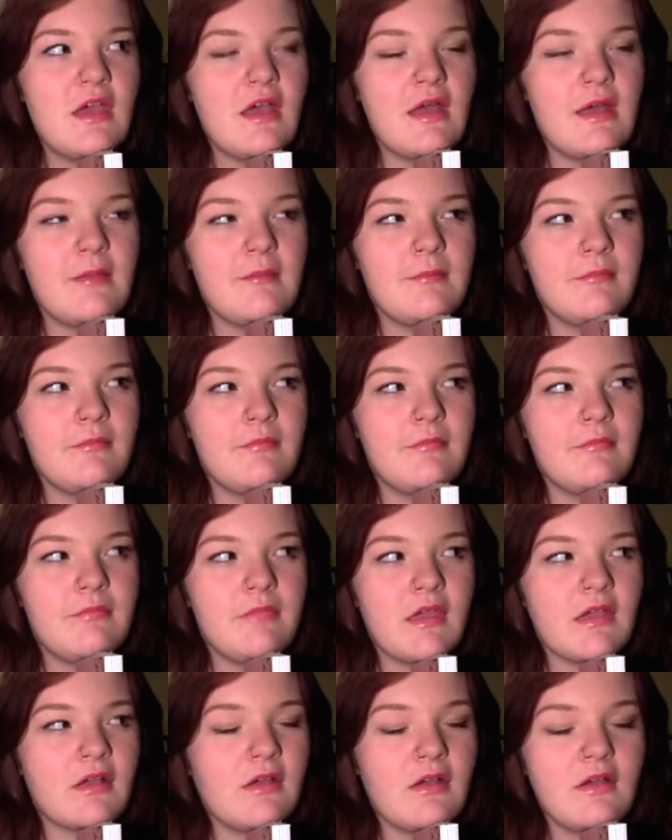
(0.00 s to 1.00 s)
I
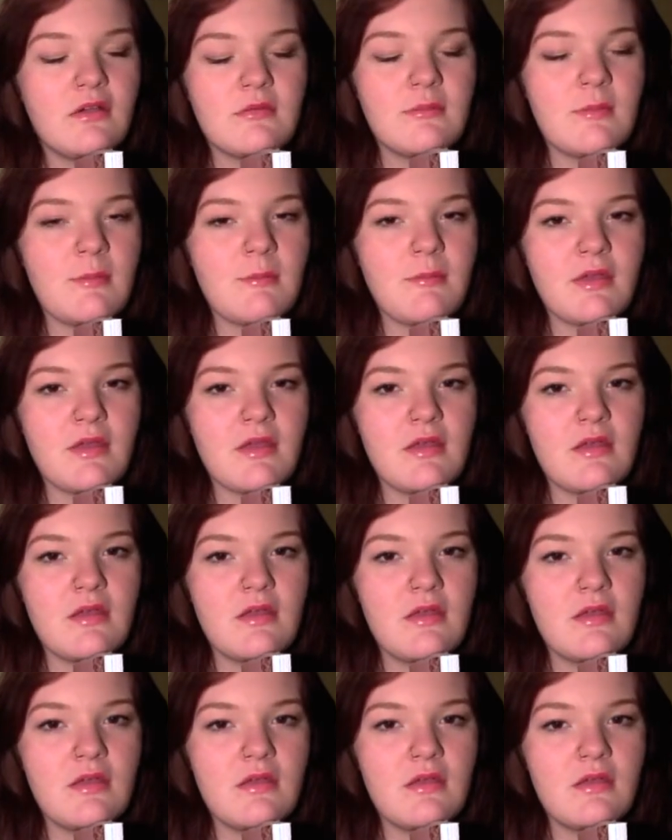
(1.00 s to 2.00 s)
can't remember
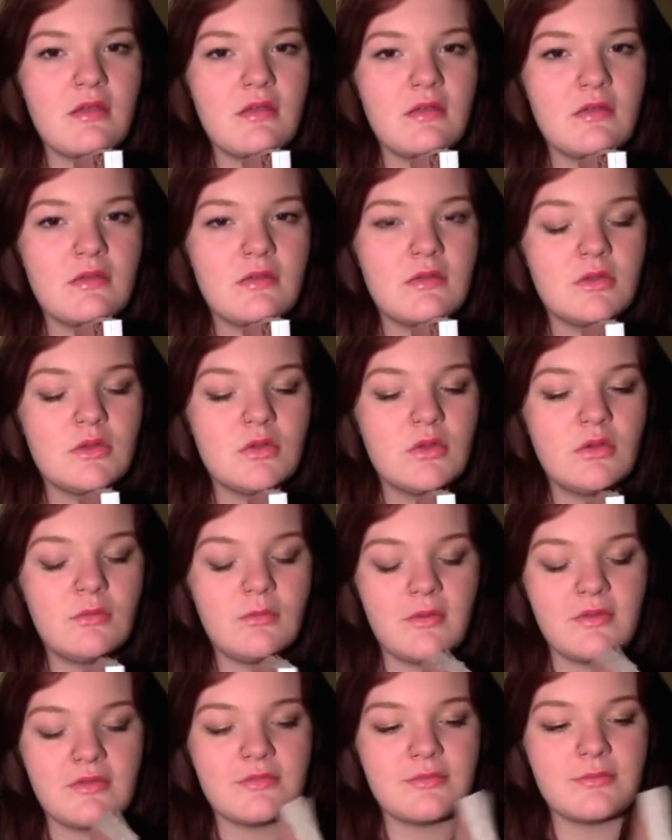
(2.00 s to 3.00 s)
who it
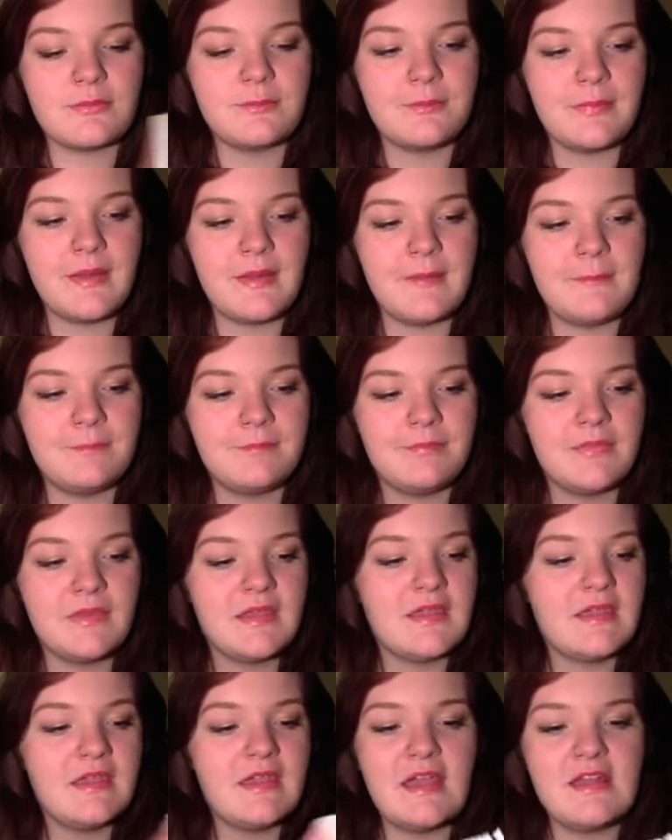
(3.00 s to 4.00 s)
was, but...
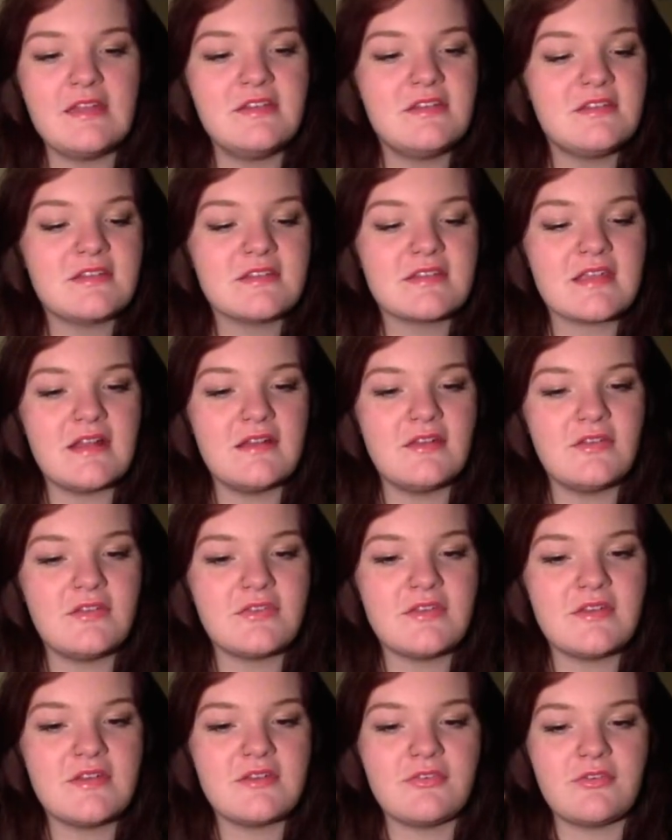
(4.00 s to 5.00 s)
And you just get
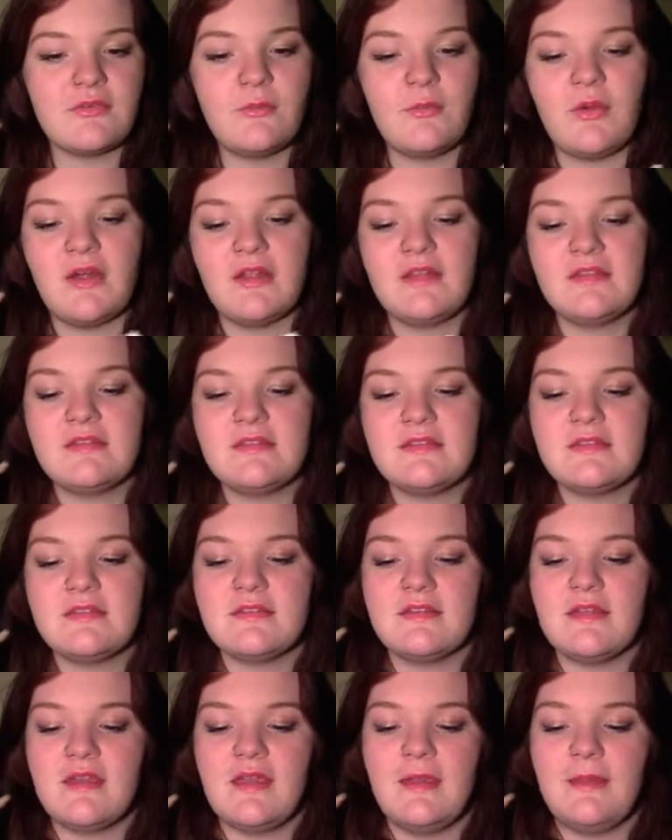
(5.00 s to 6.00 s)
lots of different
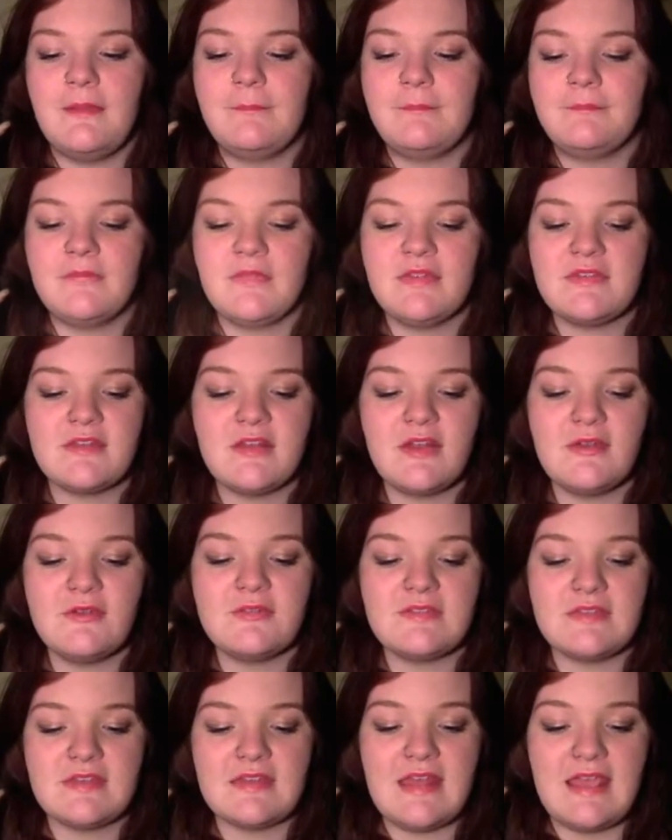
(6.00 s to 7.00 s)
ones. There's
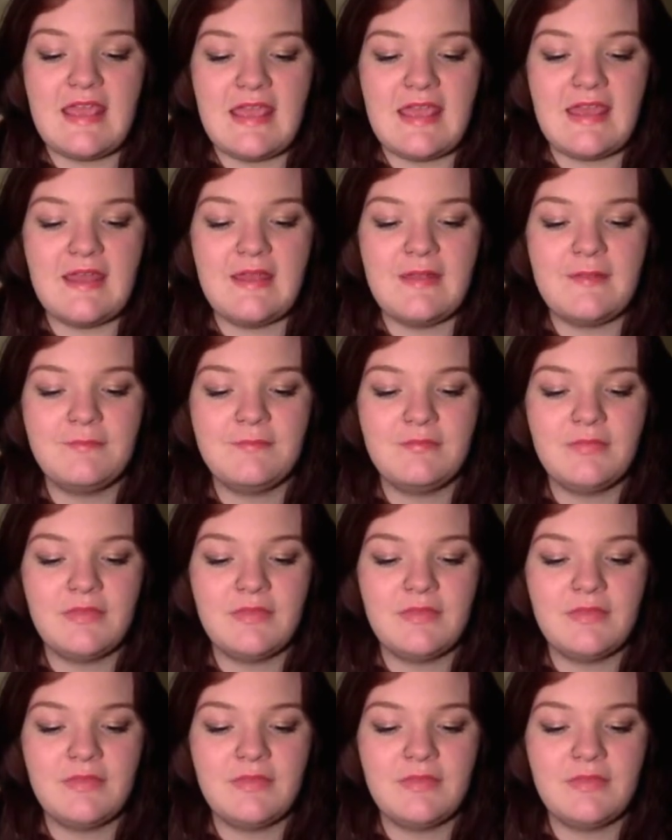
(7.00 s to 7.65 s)
loads in here.